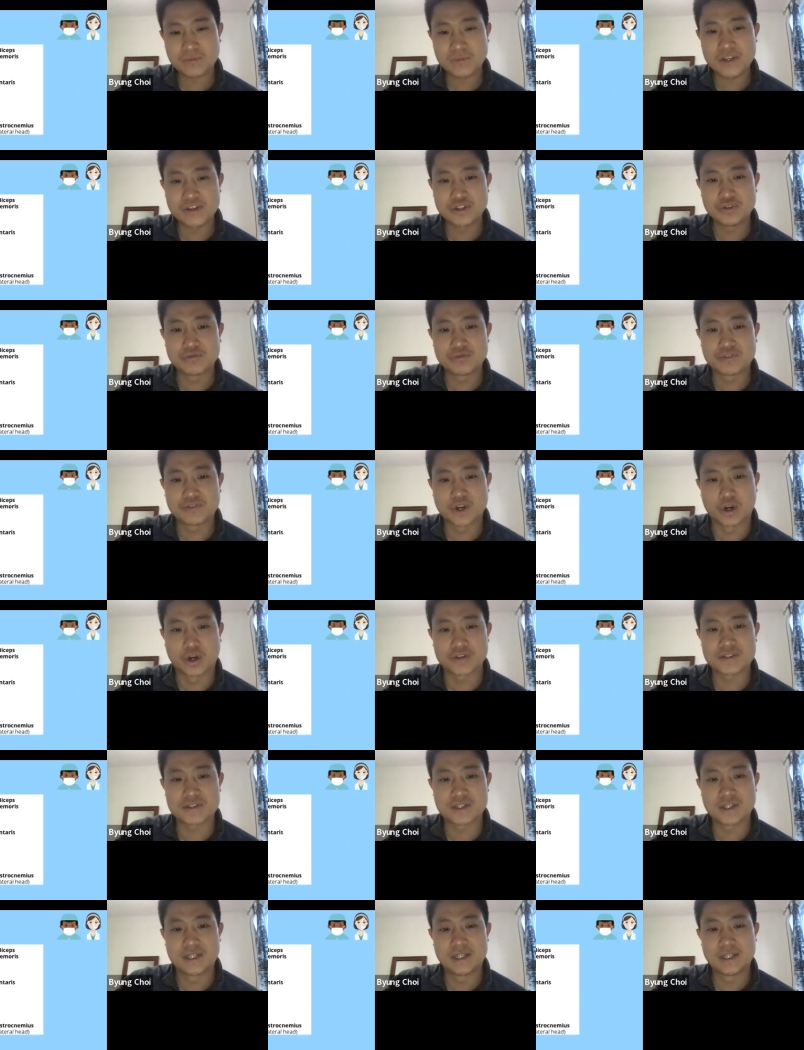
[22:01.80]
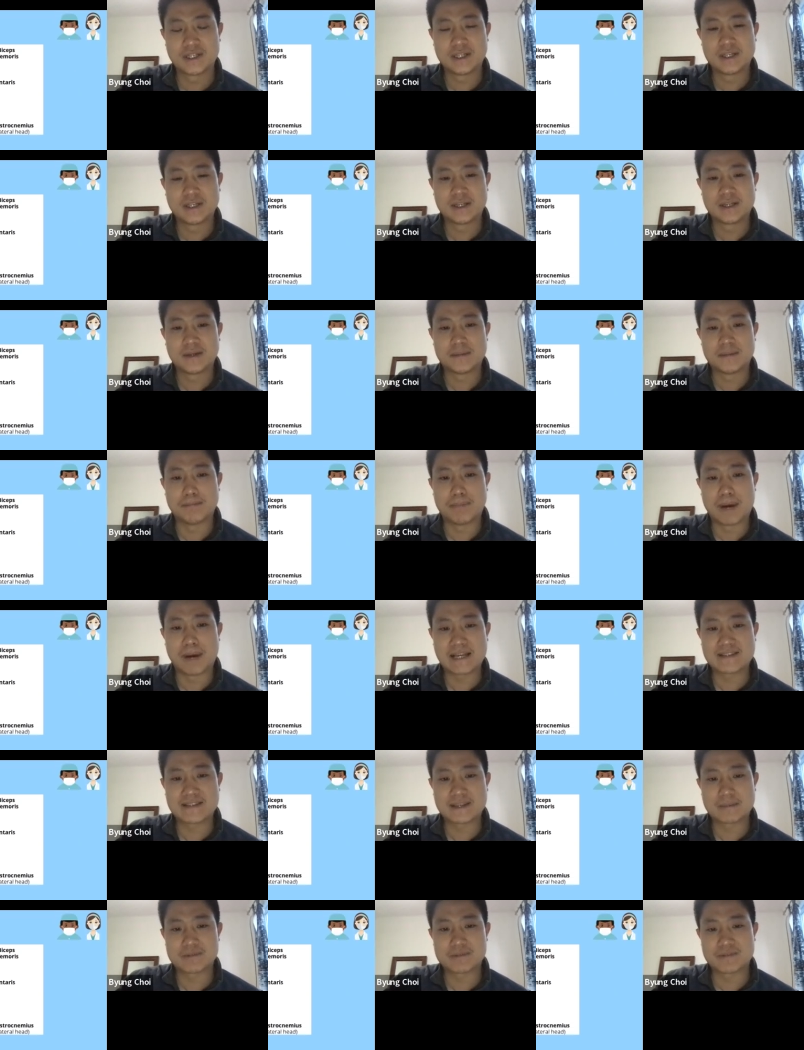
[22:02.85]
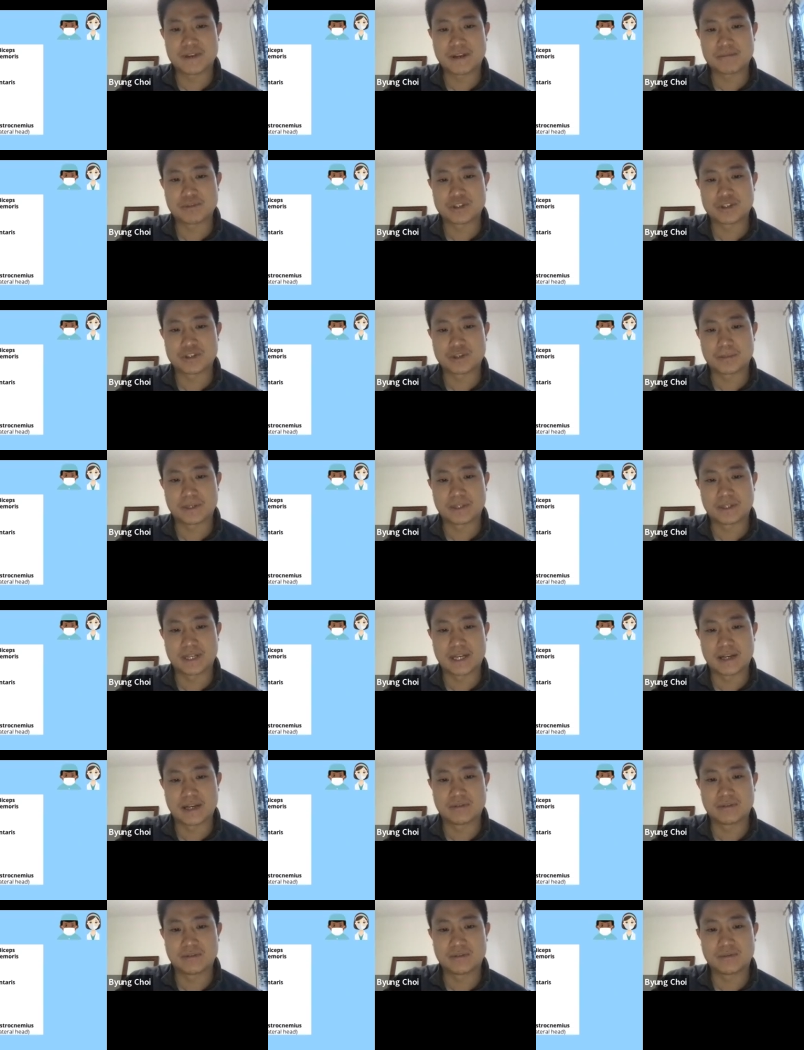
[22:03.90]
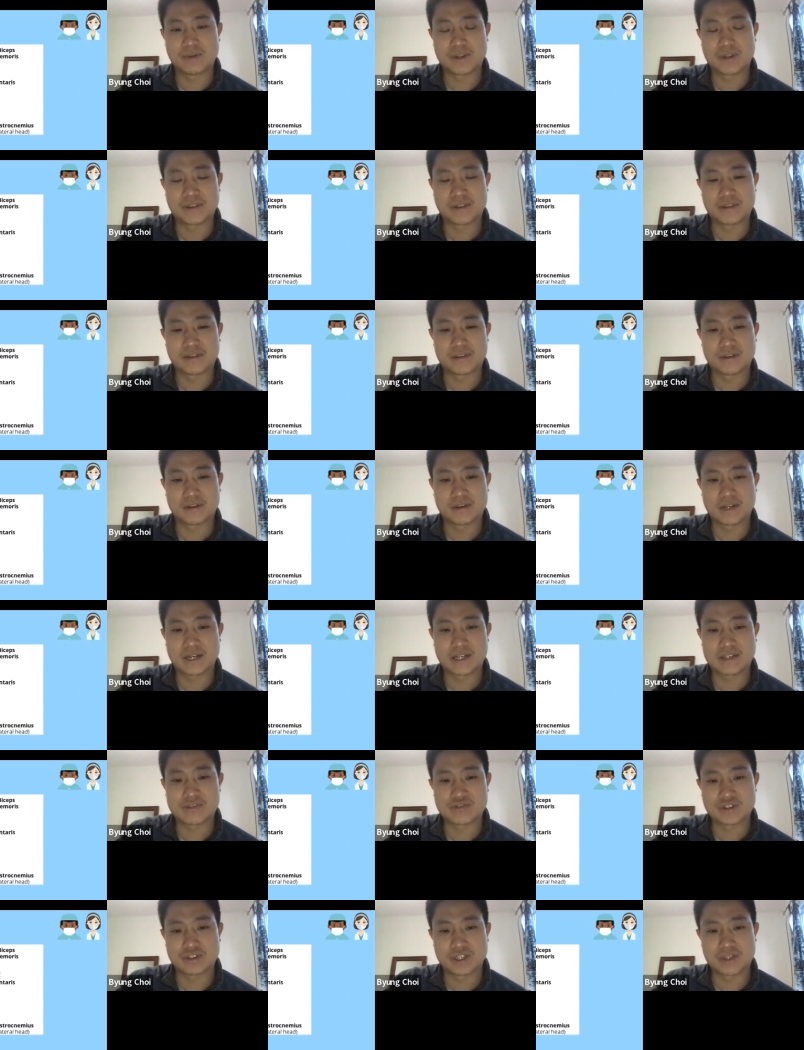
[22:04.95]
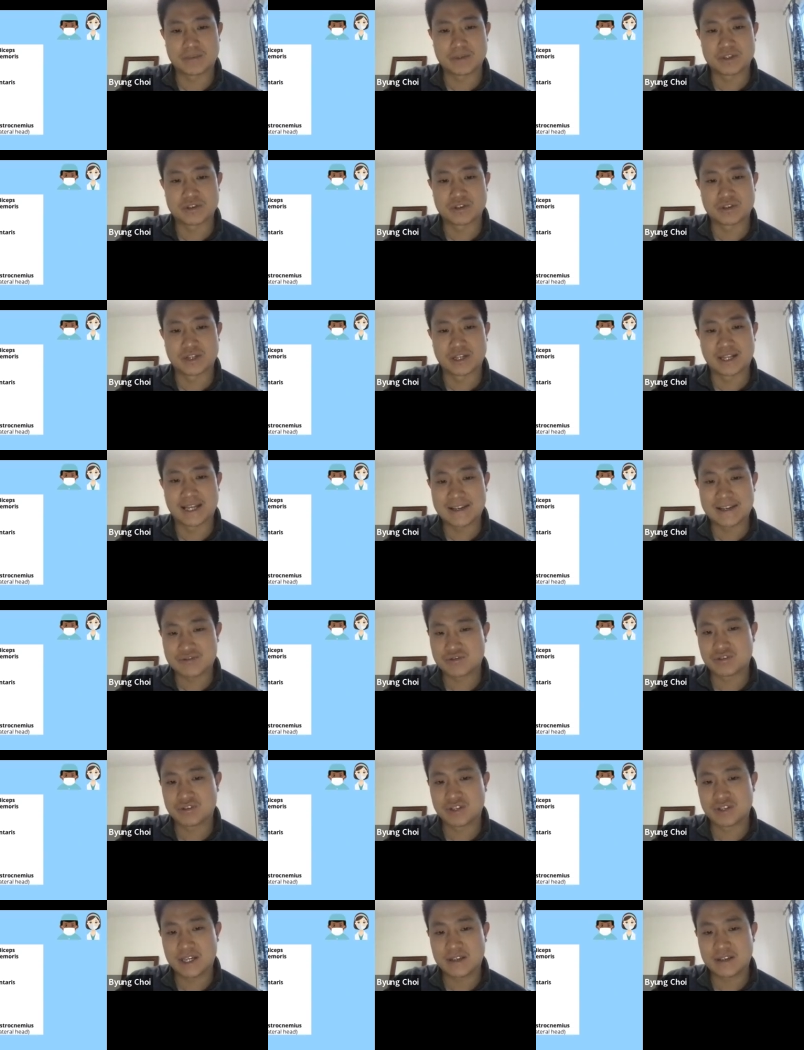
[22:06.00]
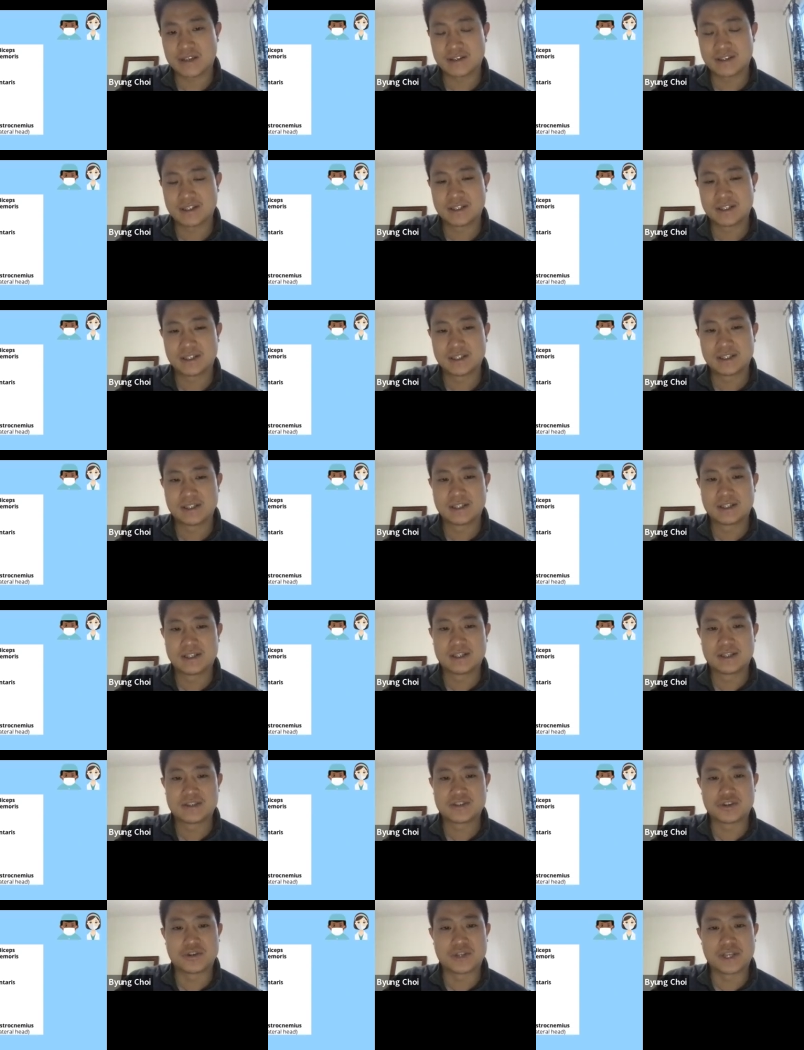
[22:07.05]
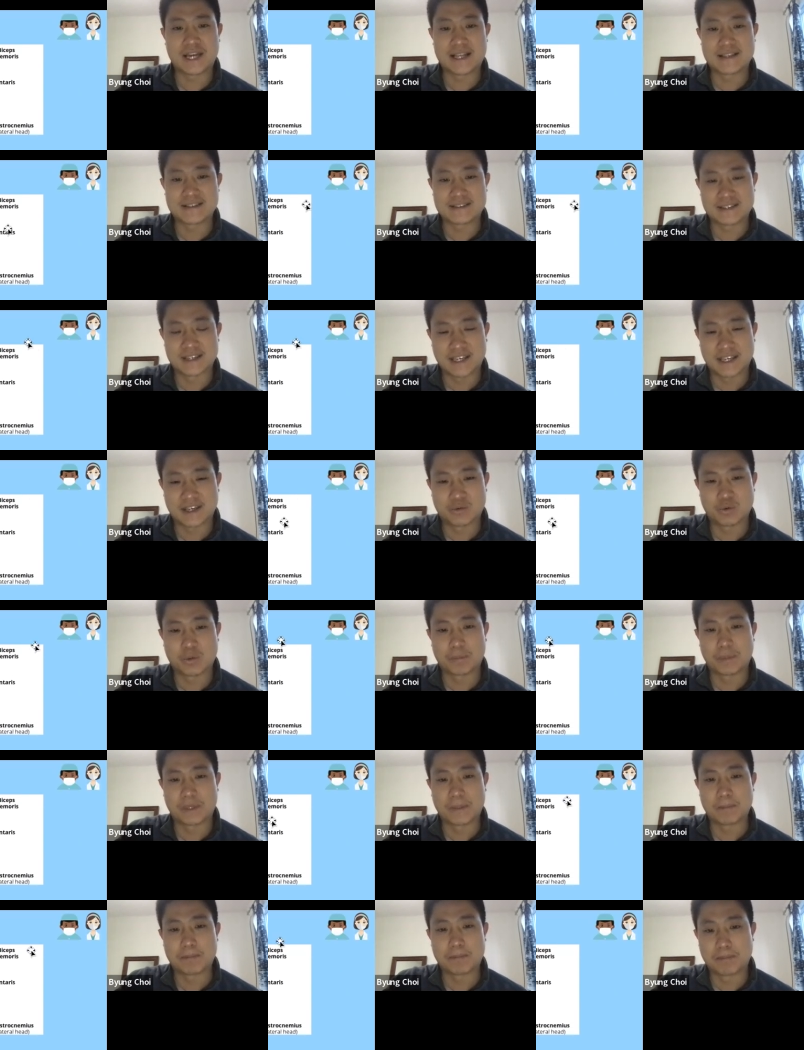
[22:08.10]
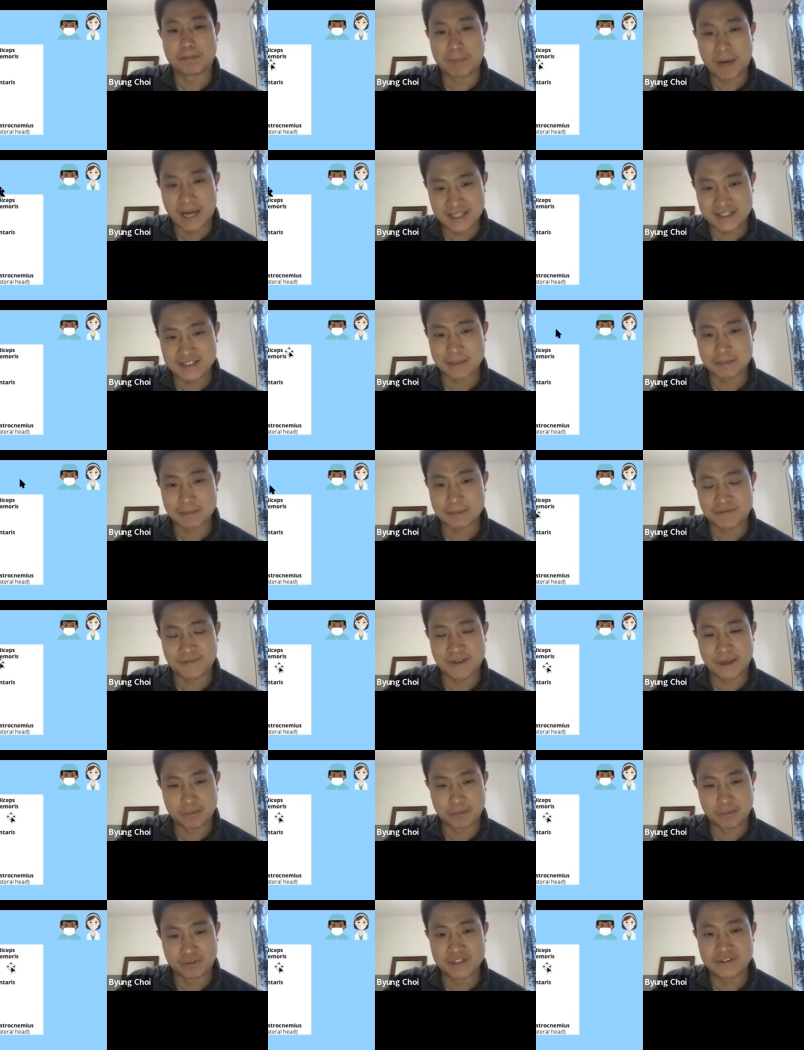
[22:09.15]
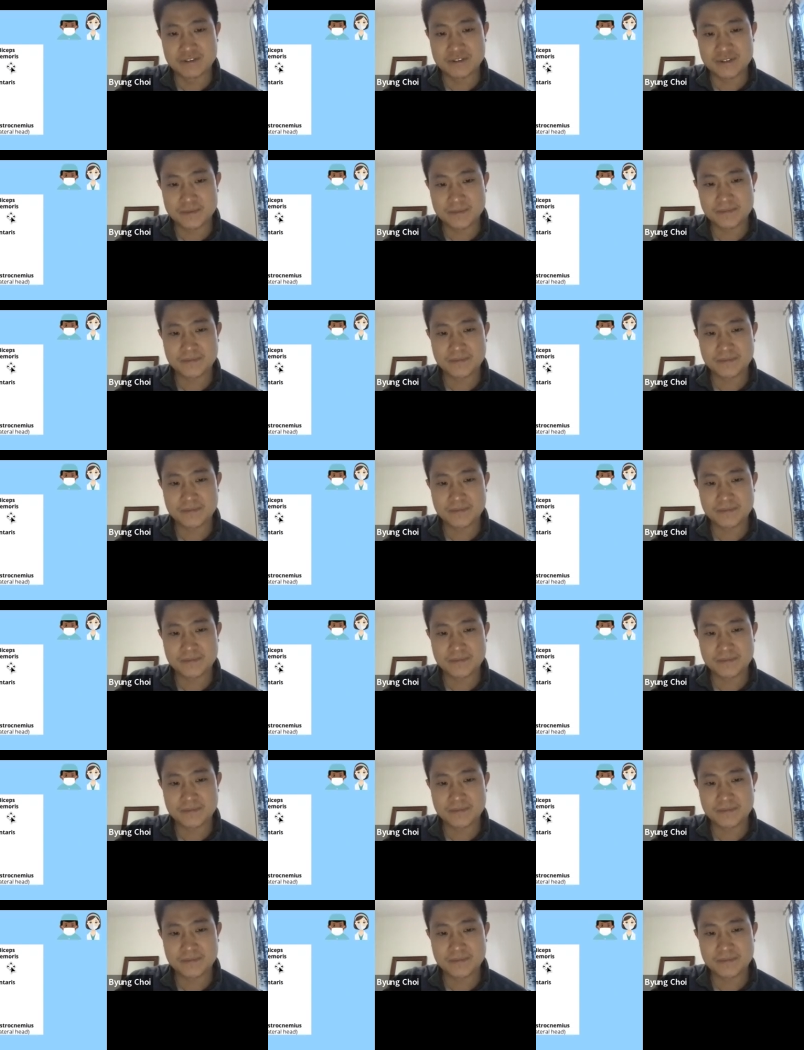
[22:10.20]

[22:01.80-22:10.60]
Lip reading: you've got biceps femoris coming down with the gastrocnemius on the lateral head. So the answer here would be biceps femoris.